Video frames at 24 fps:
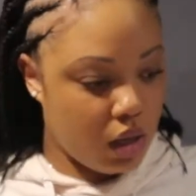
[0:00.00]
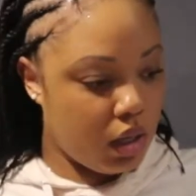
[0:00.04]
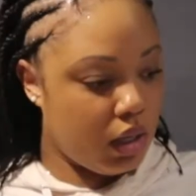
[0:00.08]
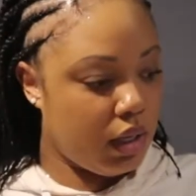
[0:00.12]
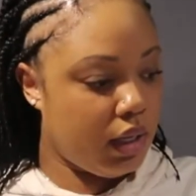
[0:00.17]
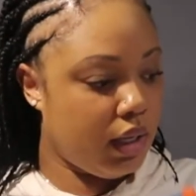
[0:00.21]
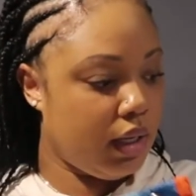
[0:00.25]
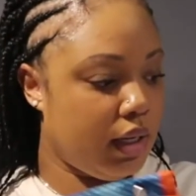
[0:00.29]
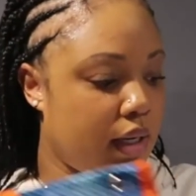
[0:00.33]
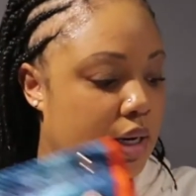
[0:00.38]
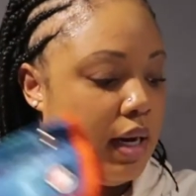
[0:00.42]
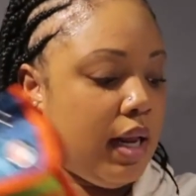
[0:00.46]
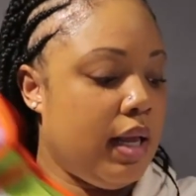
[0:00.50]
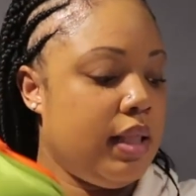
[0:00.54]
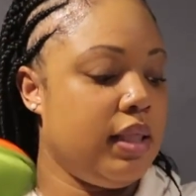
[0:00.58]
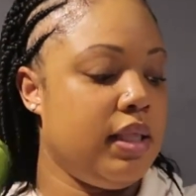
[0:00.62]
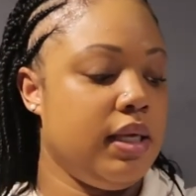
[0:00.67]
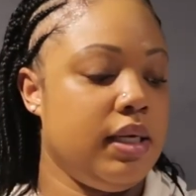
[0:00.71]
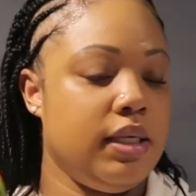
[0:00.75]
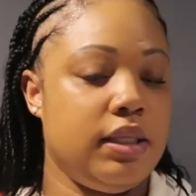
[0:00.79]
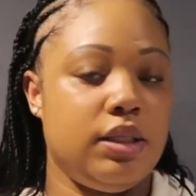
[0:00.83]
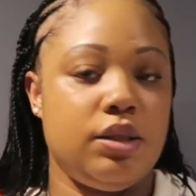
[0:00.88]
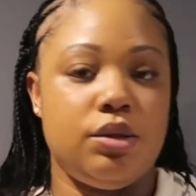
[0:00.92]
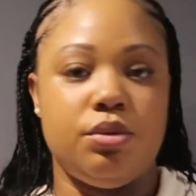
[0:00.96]
and
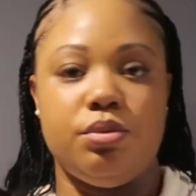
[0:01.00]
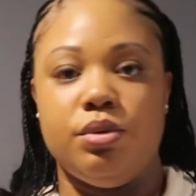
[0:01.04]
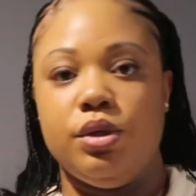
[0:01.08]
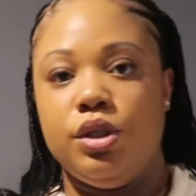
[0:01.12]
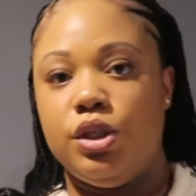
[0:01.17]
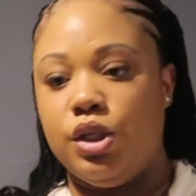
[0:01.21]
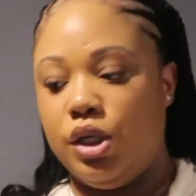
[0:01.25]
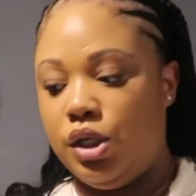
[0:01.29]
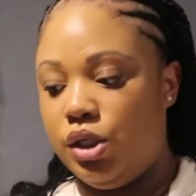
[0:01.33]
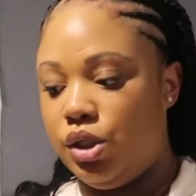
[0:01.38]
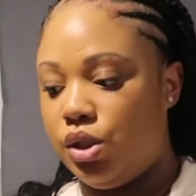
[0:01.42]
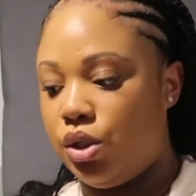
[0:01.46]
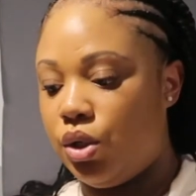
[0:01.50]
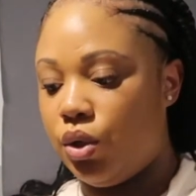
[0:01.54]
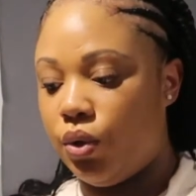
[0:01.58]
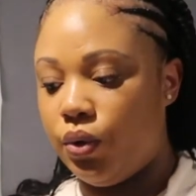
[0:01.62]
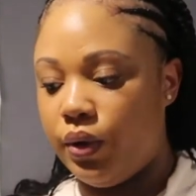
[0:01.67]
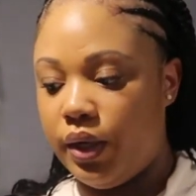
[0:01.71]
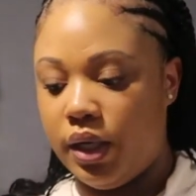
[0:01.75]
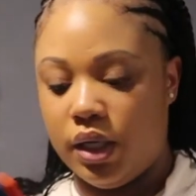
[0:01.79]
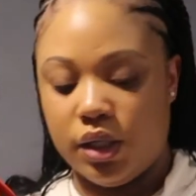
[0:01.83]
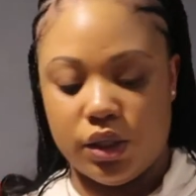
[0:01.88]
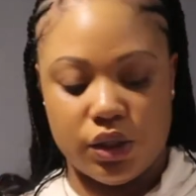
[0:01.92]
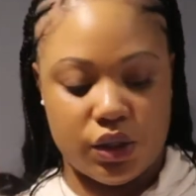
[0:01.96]
this will just go
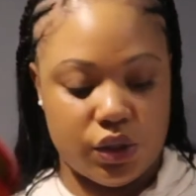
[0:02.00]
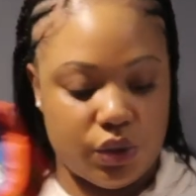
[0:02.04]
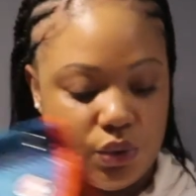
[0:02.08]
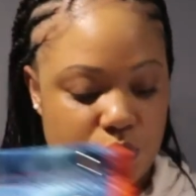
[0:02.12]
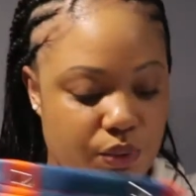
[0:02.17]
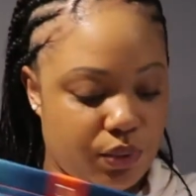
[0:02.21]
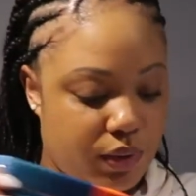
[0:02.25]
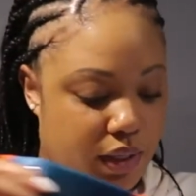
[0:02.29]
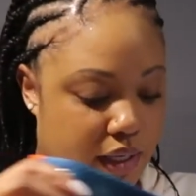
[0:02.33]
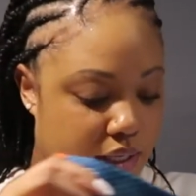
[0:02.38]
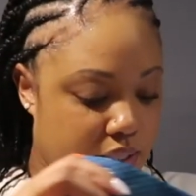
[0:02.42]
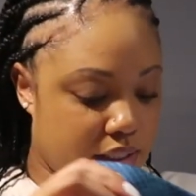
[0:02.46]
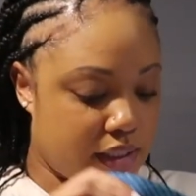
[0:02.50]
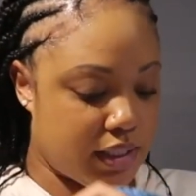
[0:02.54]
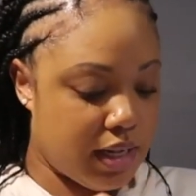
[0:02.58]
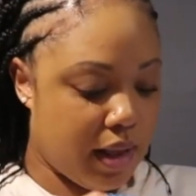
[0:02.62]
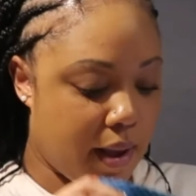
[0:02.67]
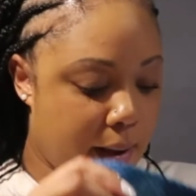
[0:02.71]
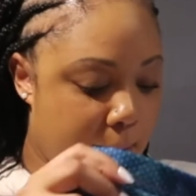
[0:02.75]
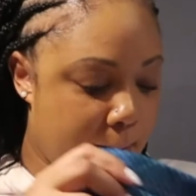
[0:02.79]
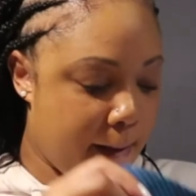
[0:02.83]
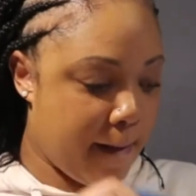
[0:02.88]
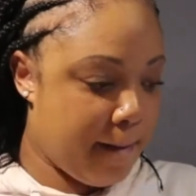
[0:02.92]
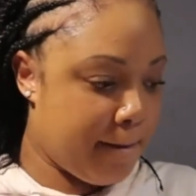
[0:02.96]
into his
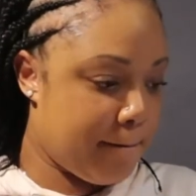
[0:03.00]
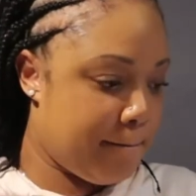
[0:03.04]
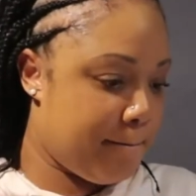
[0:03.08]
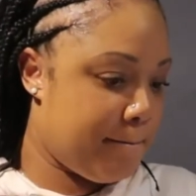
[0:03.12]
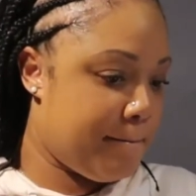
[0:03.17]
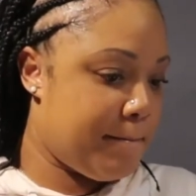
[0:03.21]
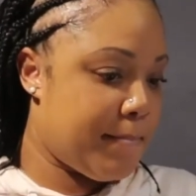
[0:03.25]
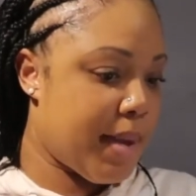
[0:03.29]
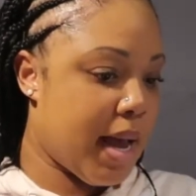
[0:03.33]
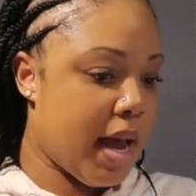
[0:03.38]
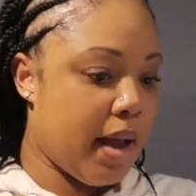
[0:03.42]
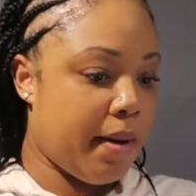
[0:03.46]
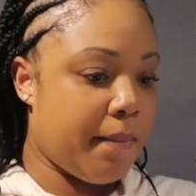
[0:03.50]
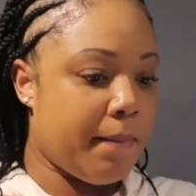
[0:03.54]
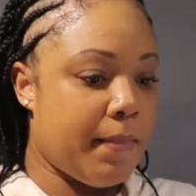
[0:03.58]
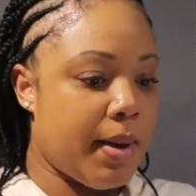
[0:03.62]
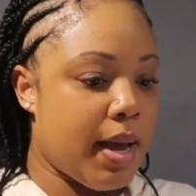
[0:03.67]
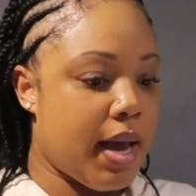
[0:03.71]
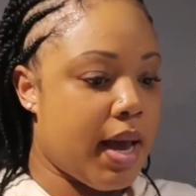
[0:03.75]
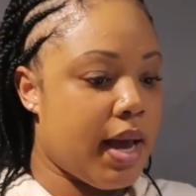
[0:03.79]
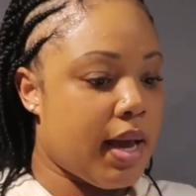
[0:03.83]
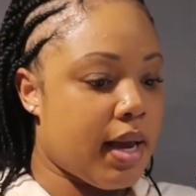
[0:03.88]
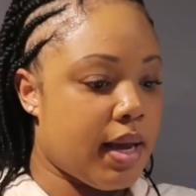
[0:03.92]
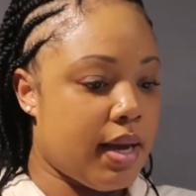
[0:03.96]

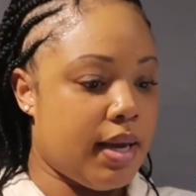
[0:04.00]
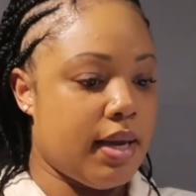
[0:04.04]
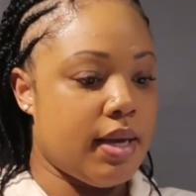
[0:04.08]
backpack.